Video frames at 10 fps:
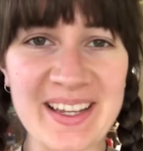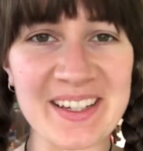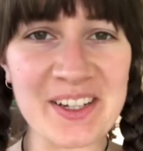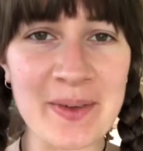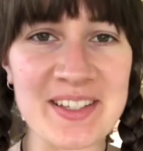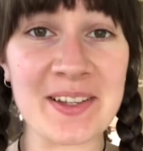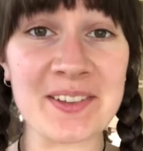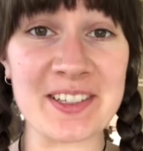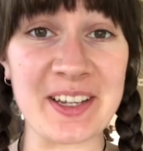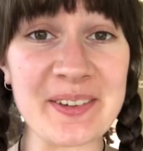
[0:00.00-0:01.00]
are going to make
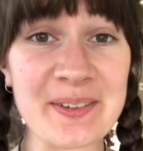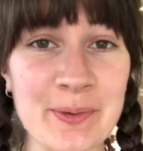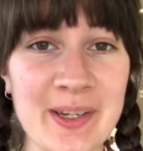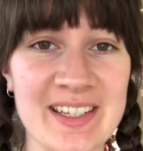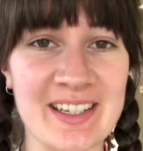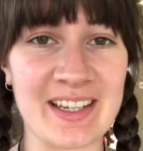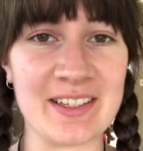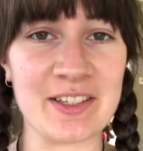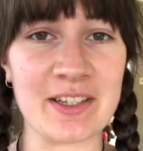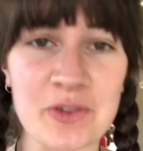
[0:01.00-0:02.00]
salt dough, which
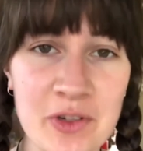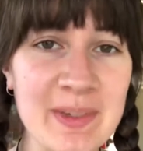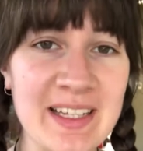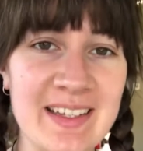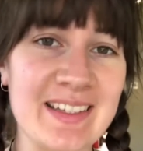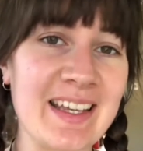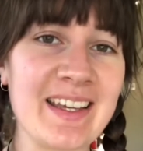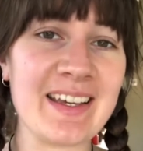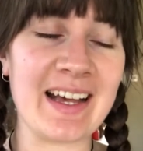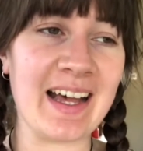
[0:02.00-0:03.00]
is extremely
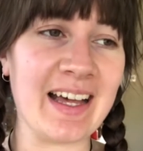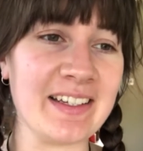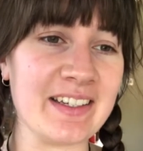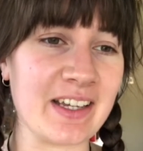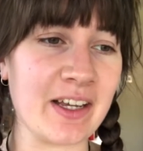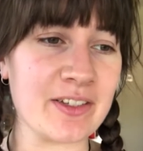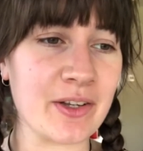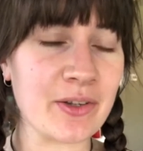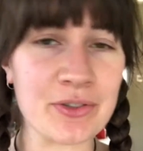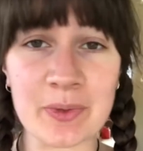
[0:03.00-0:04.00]
easy, and it's
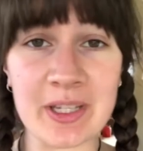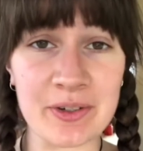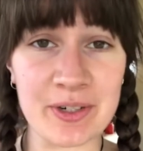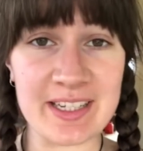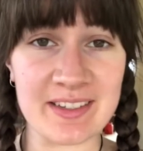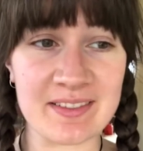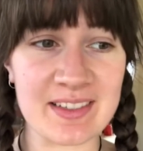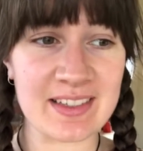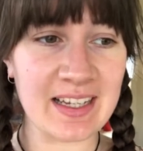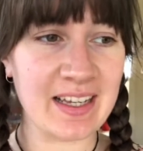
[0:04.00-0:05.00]
only got 3 ingredients,